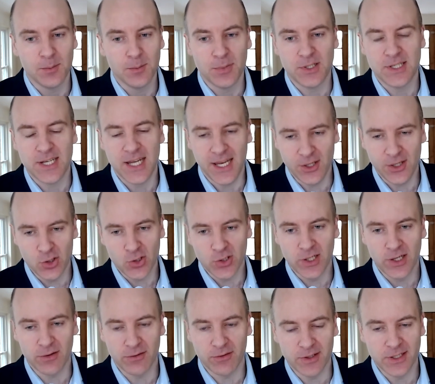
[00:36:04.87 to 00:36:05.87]

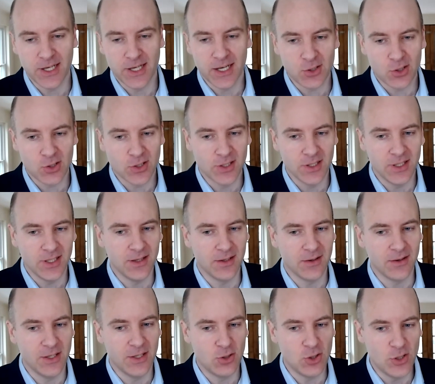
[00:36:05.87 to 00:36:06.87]
potentially a reduction in
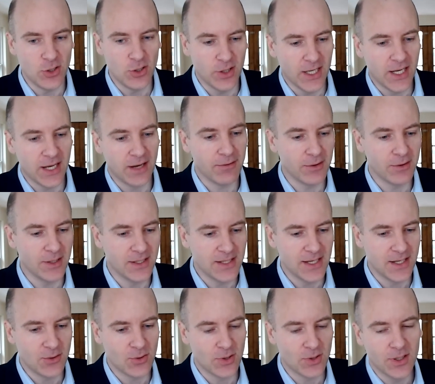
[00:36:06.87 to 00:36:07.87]
their engineering effort, et
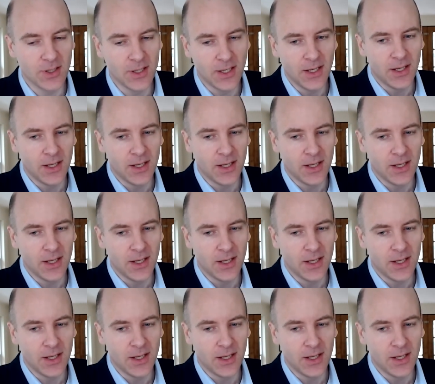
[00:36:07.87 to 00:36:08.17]
cetera.